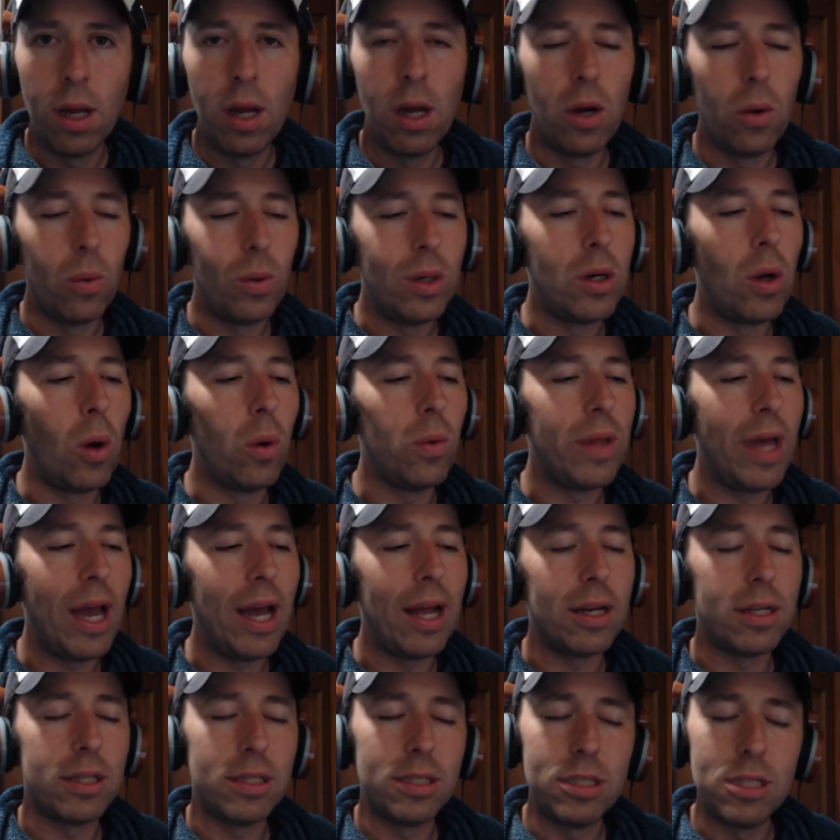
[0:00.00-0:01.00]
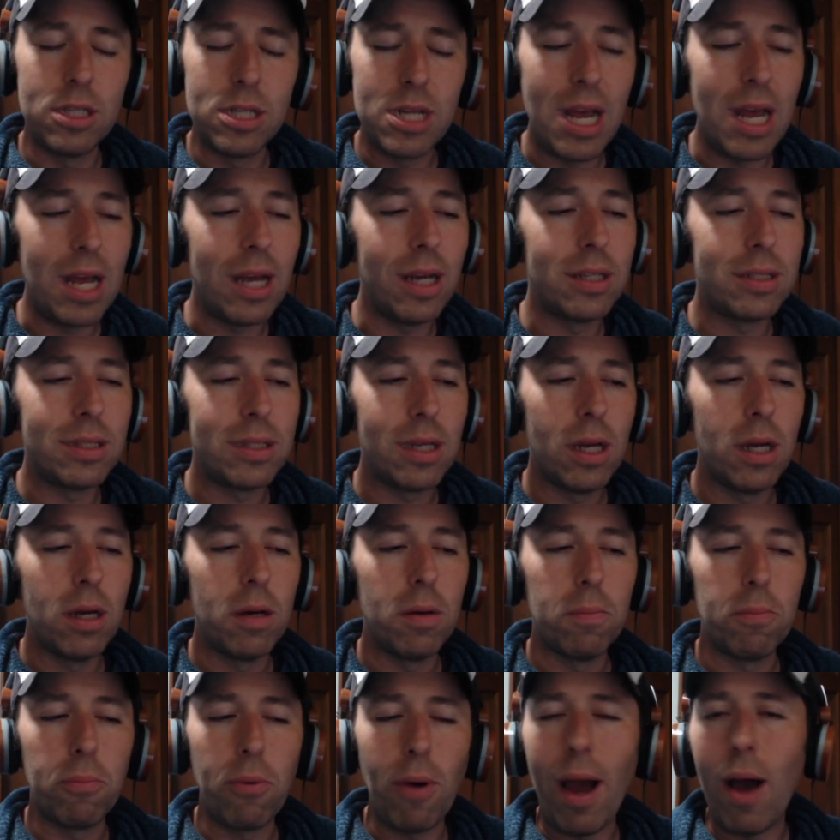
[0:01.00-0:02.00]
We know that Diggs,
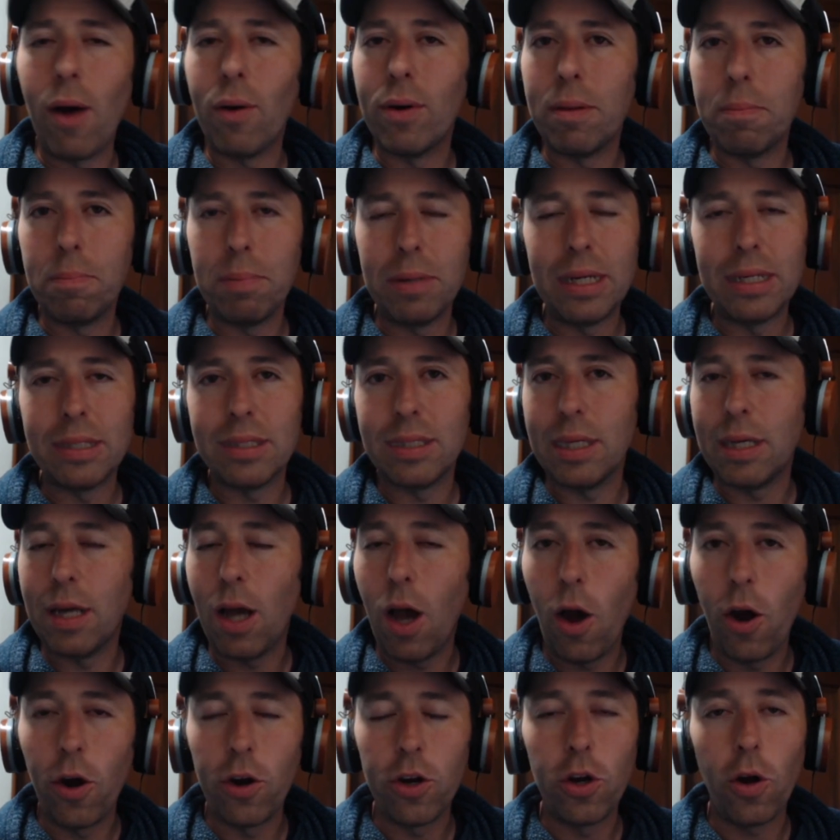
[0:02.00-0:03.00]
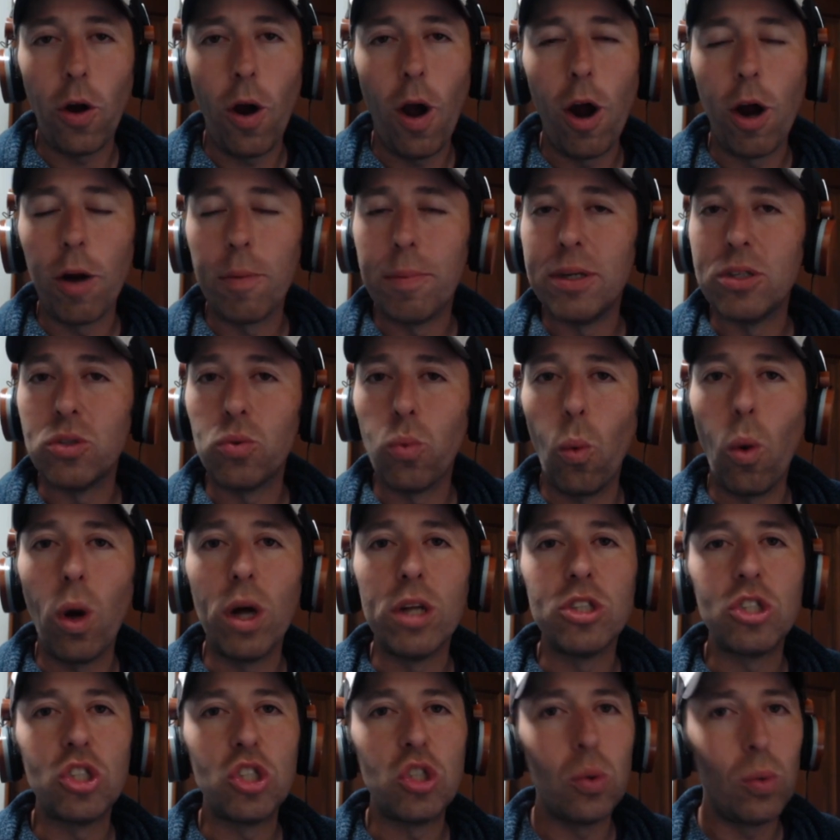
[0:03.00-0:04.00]
Brown and Beasley are your RBs one,
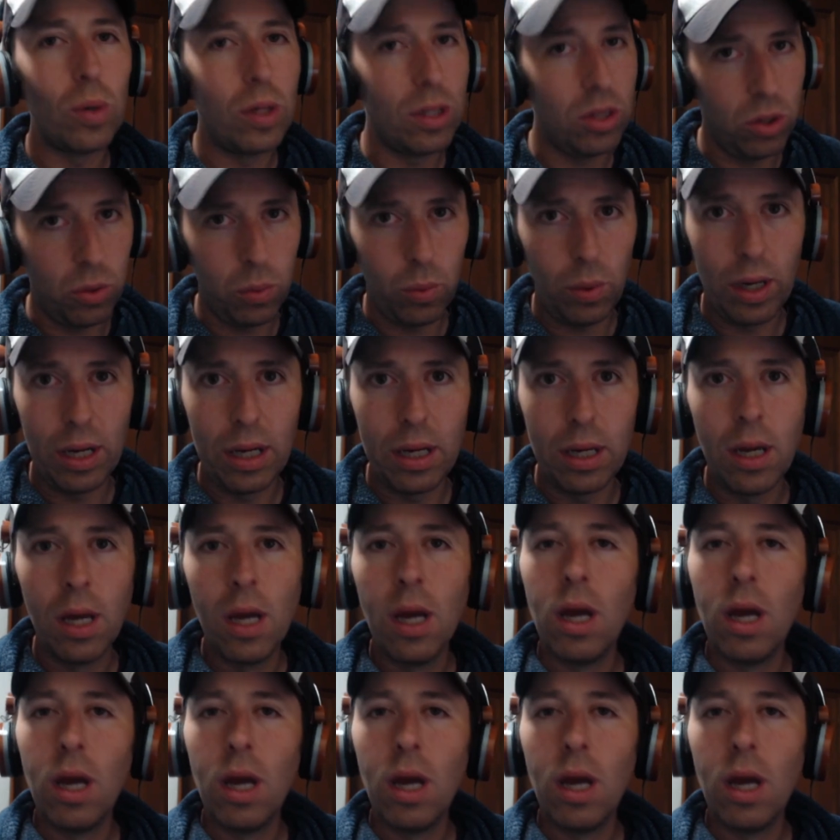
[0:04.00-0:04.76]
two, and three.